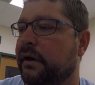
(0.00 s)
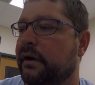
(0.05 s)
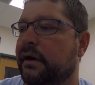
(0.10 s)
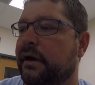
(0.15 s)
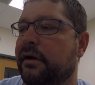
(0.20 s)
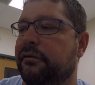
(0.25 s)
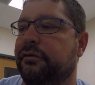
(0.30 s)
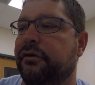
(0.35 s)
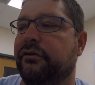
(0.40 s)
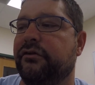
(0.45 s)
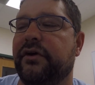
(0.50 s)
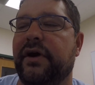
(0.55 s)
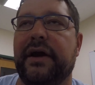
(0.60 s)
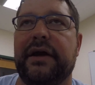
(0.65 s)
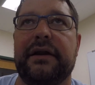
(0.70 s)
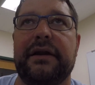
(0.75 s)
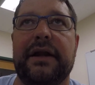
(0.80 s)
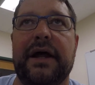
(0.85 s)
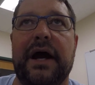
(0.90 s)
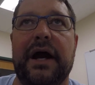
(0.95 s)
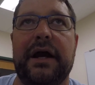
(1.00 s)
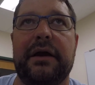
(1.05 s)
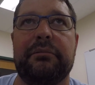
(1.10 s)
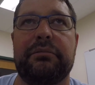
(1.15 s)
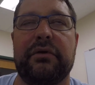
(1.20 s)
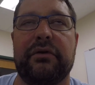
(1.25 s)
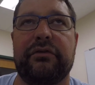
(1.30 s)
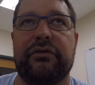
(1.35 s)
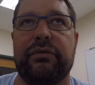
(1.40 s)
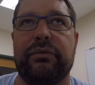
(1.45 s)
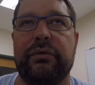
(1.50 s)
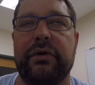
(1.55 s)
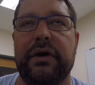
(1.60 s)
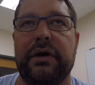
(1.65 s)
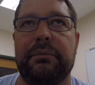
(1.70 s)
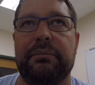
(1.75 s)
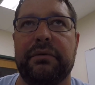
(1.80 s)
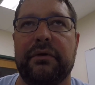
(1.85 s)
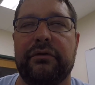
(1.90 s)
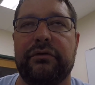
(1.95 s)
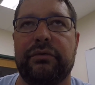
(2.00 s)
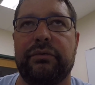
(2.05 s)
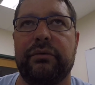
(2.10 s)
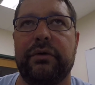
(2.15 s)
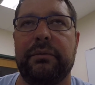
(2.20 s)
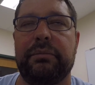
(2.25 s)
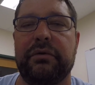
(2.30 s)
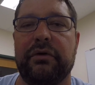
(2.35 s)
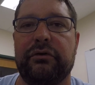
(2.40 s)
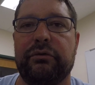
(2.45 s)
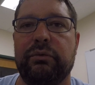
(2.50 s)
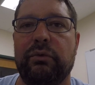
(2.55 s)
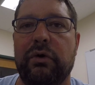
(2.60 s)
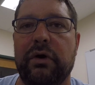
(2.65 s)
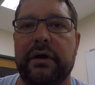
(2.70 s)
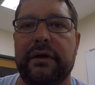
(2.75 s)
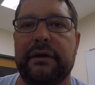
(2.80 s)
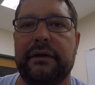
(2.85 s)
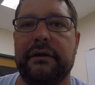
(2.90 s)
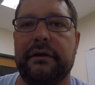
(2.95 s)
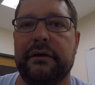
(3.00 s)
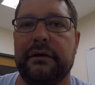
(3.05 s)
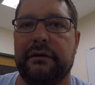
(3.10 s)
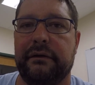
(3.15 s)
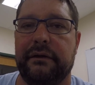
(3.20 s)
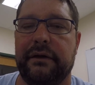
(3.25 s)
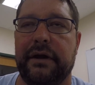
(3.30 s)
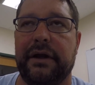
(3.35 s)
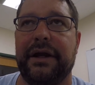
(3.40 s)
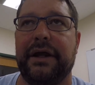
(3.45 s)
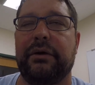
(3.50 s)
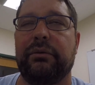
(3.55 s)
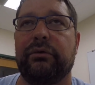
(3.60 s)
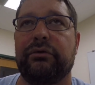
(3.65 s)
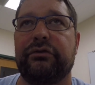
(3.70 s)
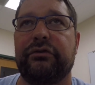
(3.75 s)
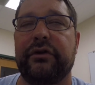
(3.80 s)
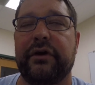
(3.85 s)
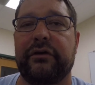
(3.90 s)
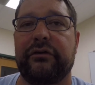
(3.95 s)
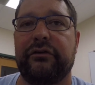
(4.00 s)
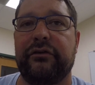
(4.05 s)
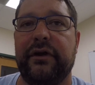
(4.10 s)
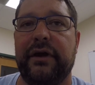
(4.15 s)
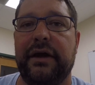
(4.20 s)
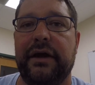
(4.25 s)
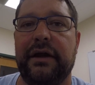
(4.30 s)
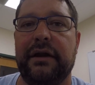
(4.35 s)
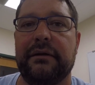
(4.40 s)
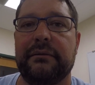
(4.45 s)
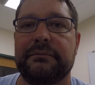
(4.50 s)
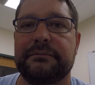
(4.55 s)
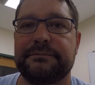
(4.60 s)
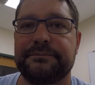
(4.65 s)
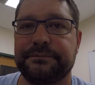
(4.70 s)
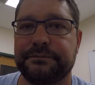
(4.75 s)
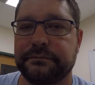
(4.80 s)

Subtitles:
If you take 9 plus 3 plus 3 plus 1, that equals 16.